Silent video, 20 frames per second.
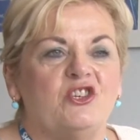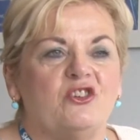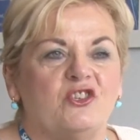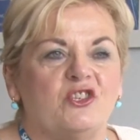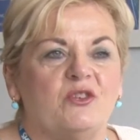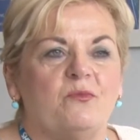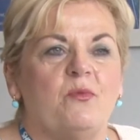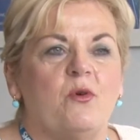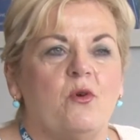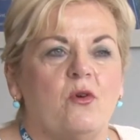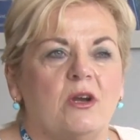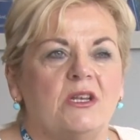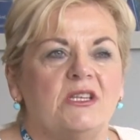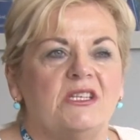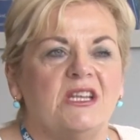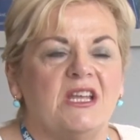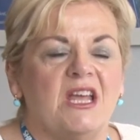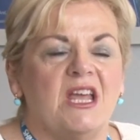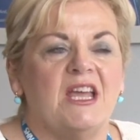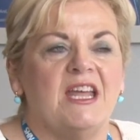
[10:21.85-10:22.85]
you're
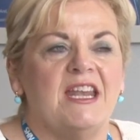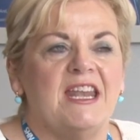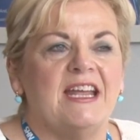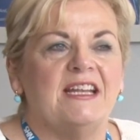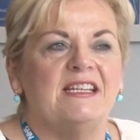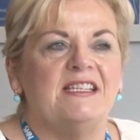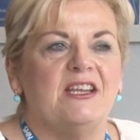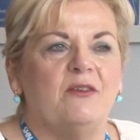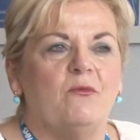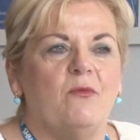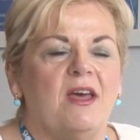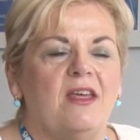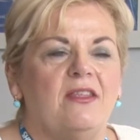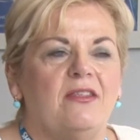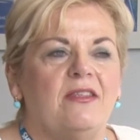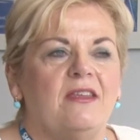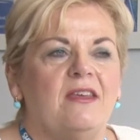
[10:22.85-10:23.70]
supporting and connecting with.